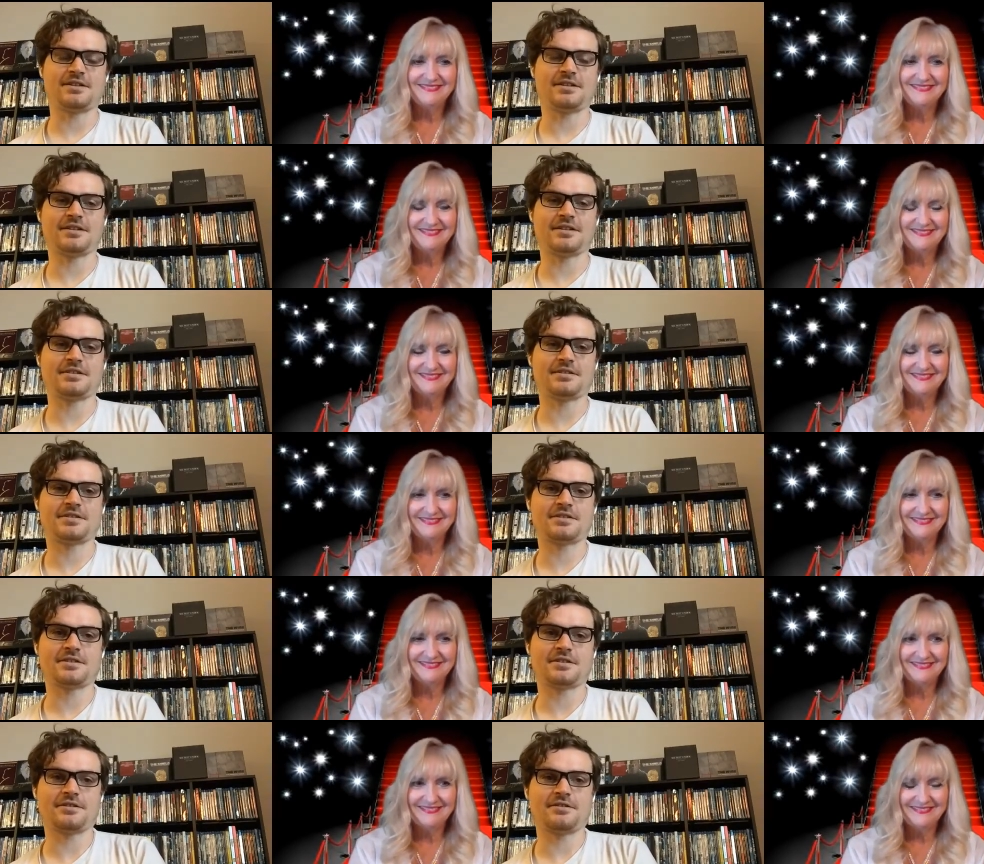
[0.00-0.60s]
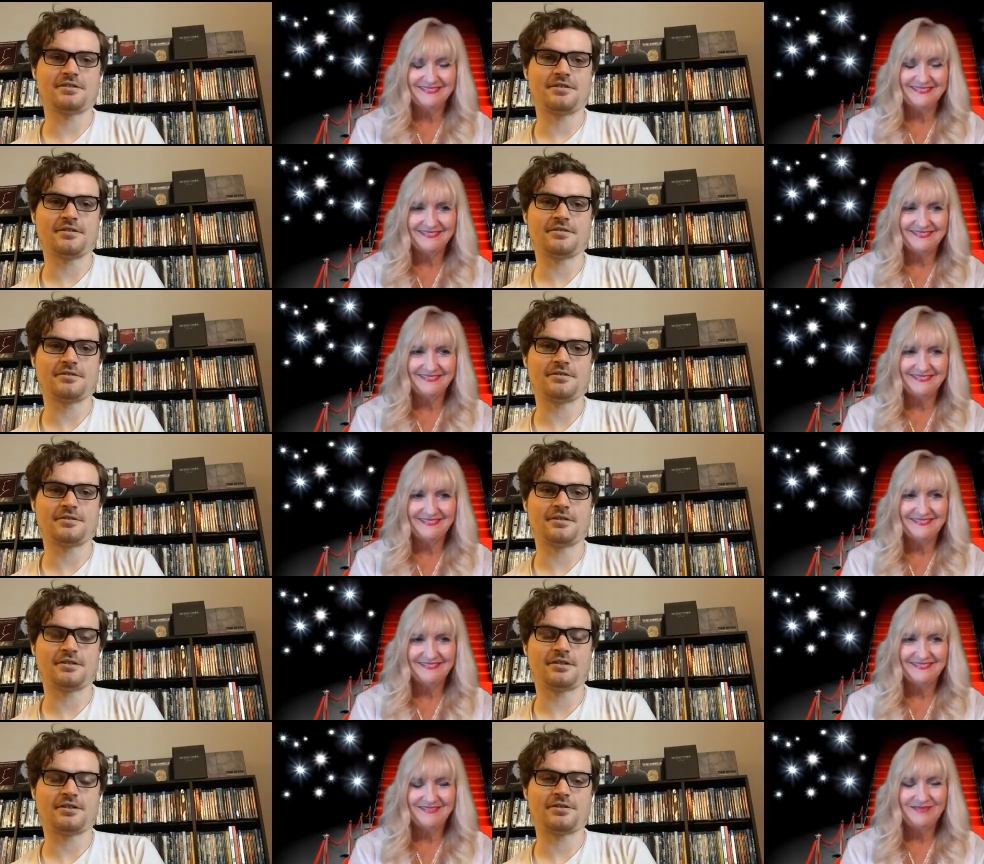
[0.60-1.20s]
Speaker 1: it's, you know,
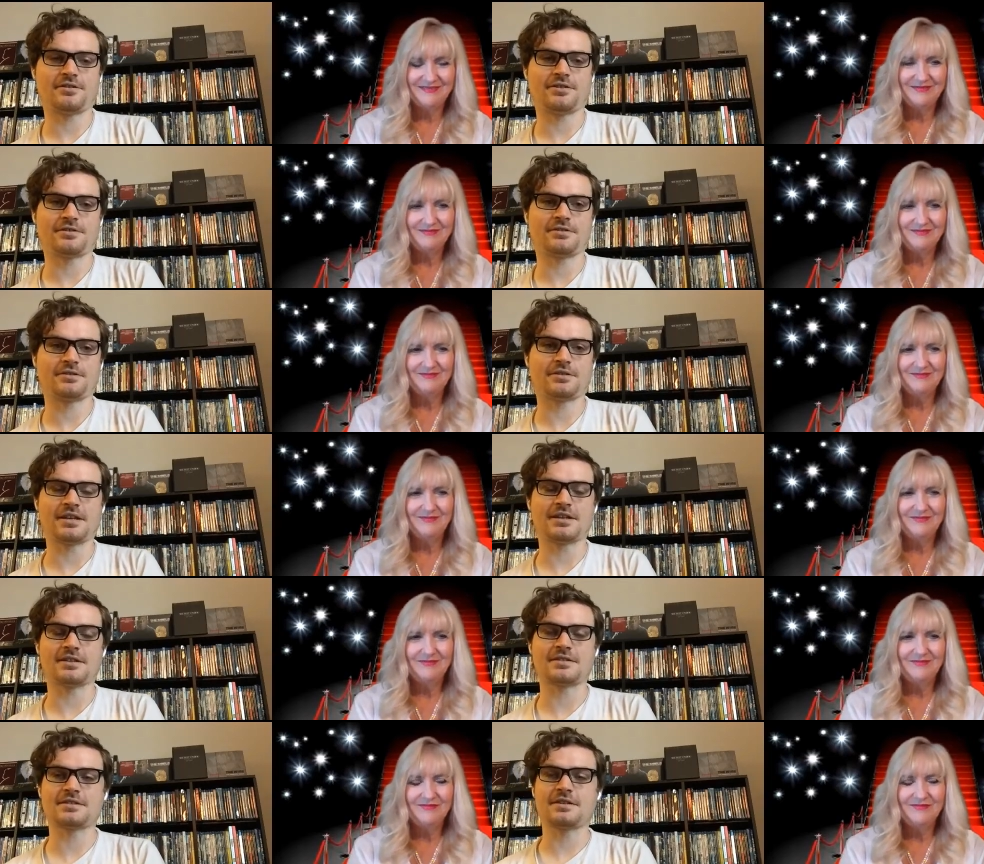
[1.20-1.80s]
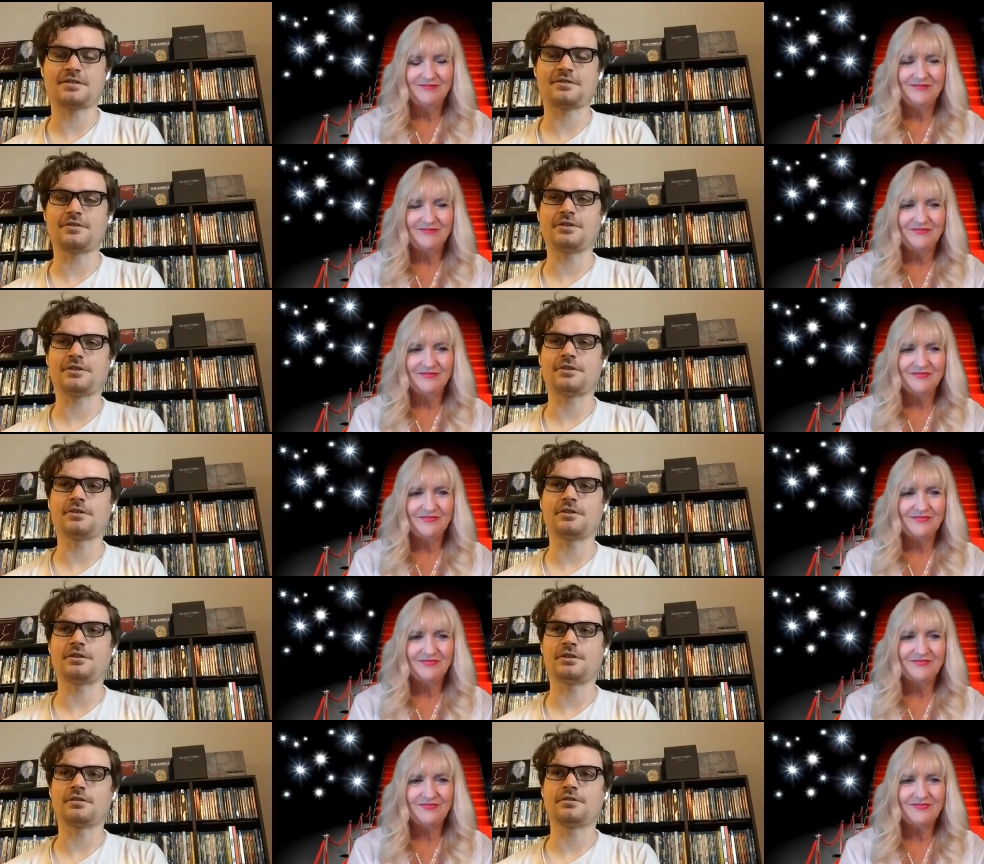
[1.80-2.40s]
all the things that look
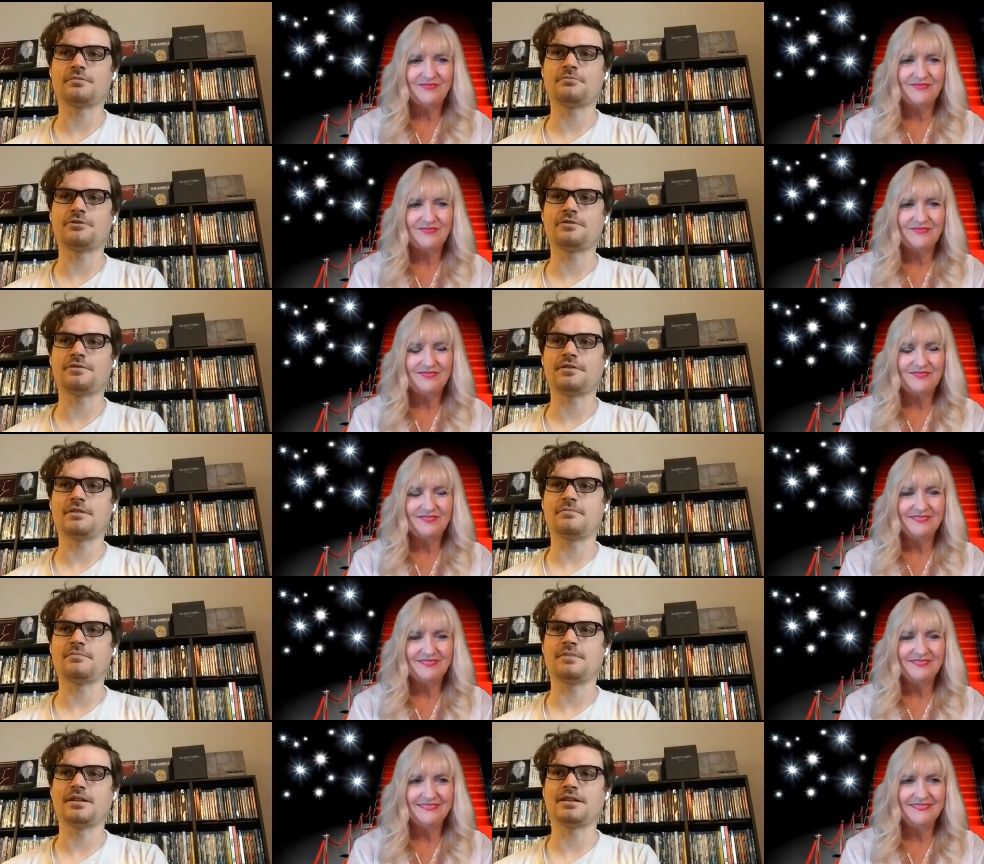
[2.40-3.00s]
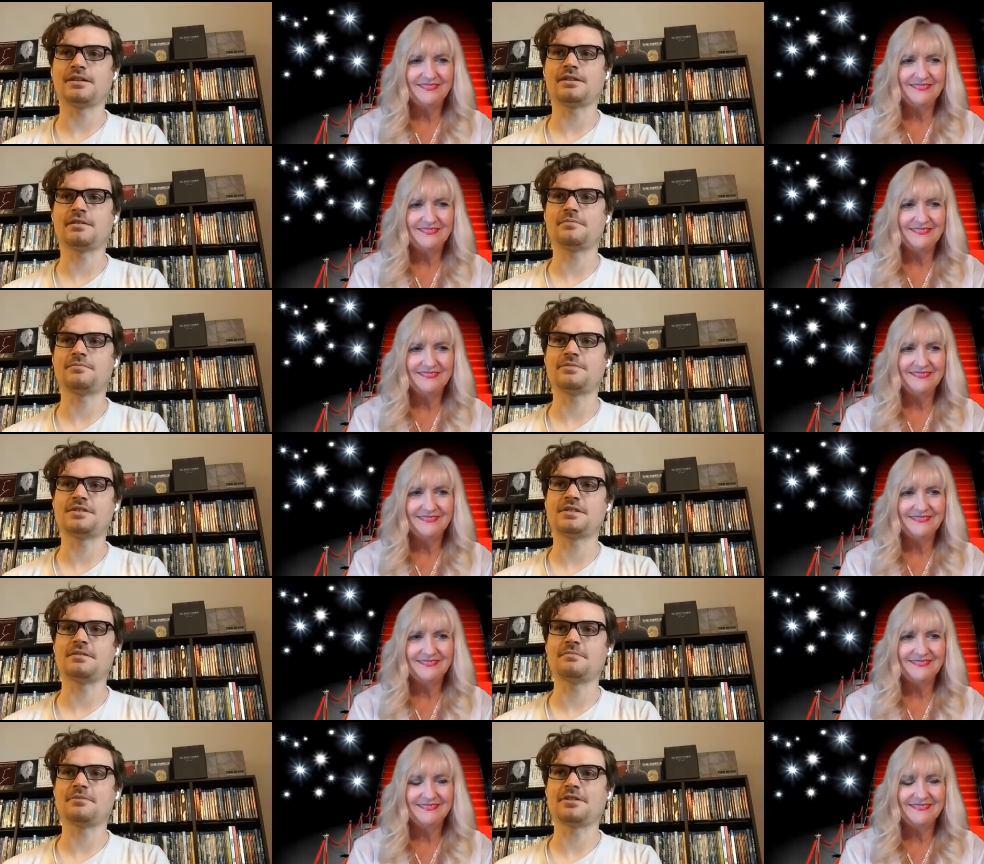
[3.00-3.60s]
good in the movie and make him
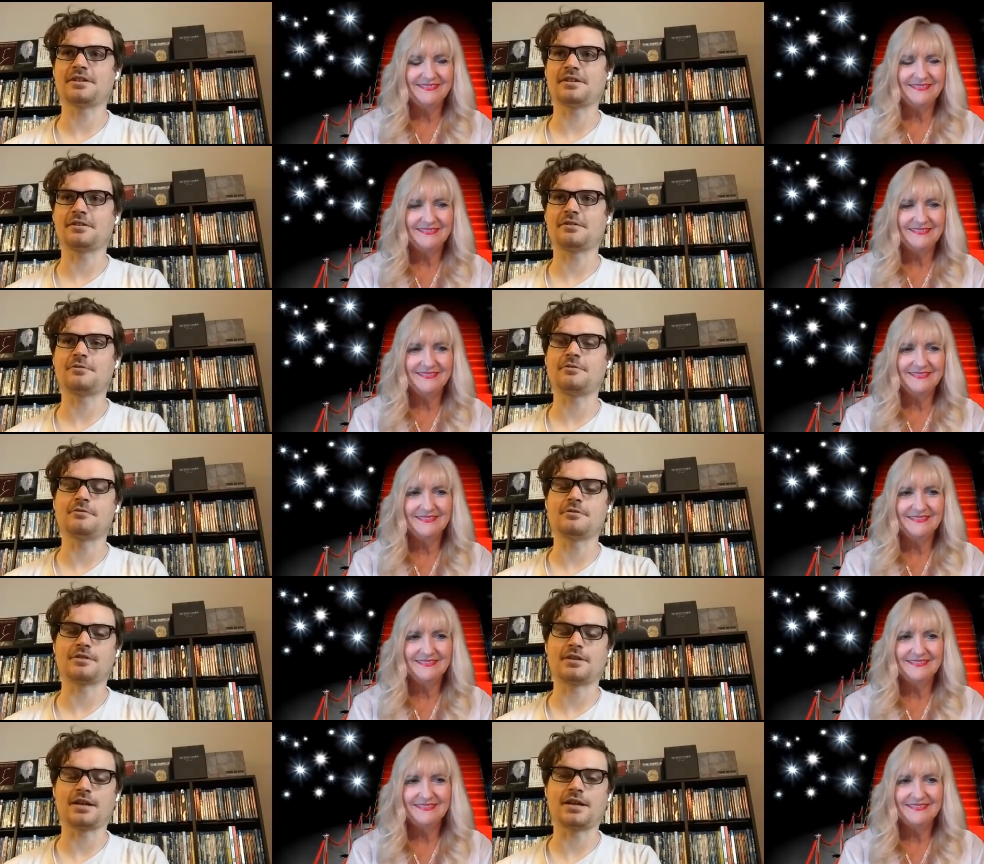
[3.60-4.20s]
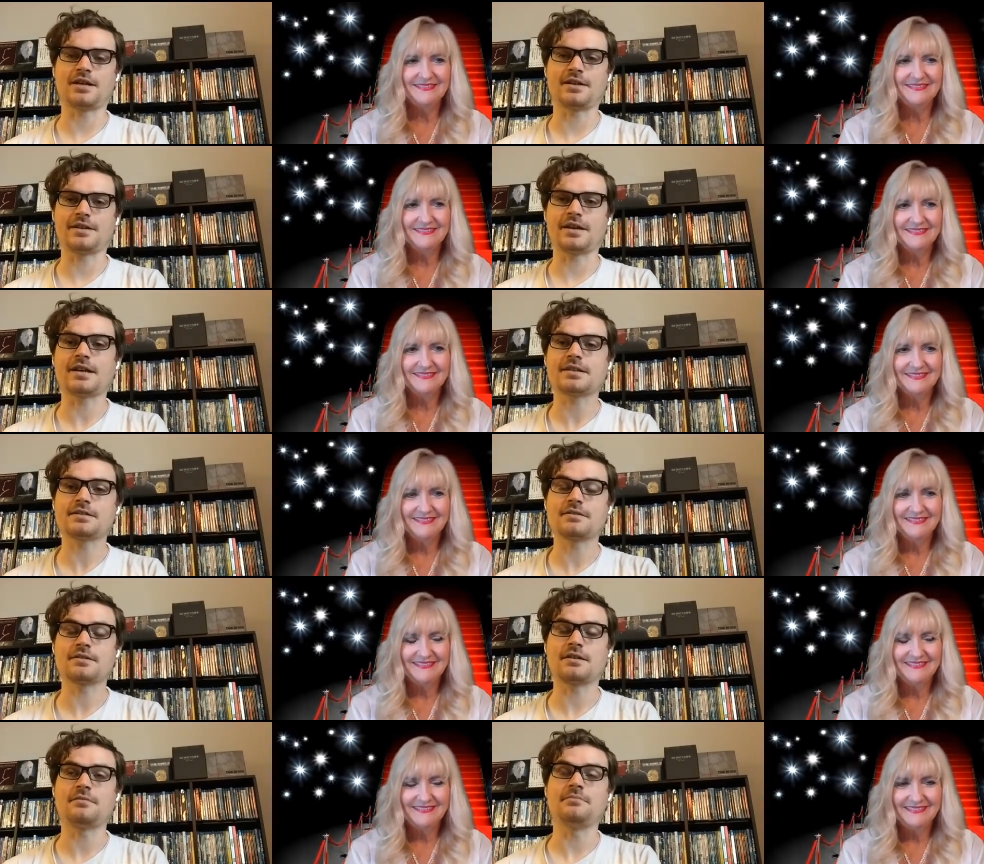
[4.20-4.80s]
seem like a cool guy,
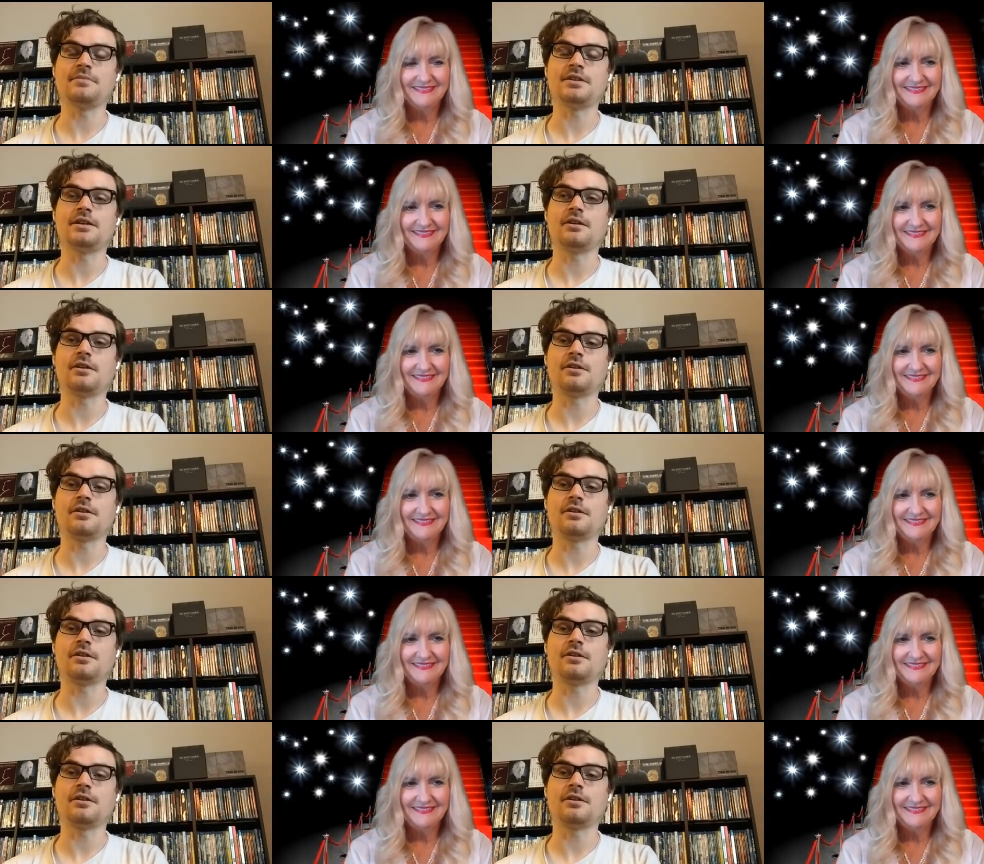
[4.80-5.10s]
that's on me.